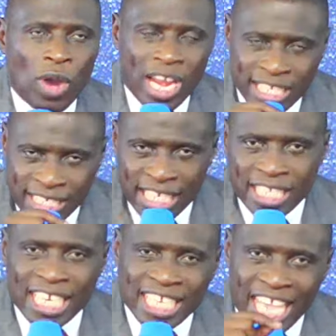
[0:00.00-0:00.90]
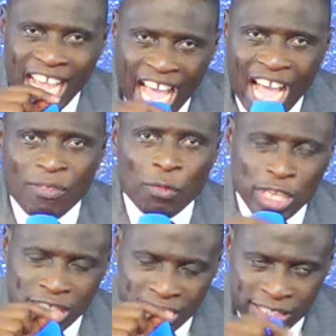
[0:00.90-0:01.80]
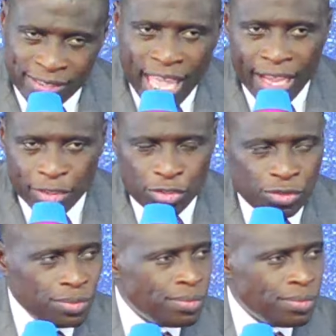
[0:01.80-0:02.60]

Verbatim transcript: is it that they have which is theirs?